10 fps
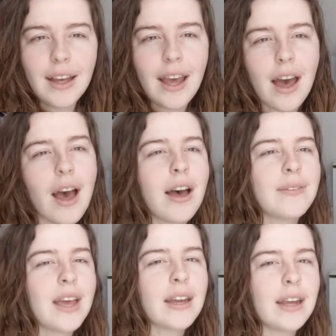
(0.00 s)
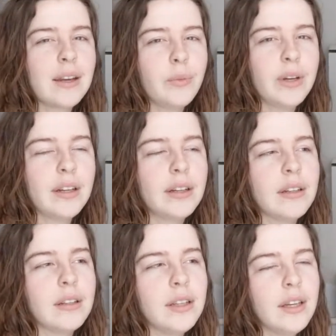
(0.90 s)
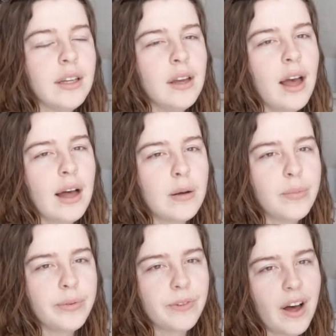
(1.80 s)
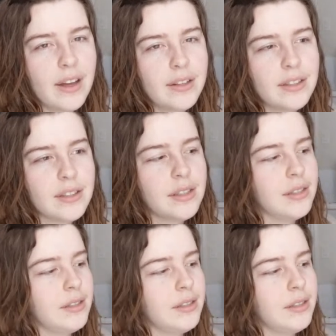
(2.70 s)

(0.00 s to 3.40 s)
and it will help fund,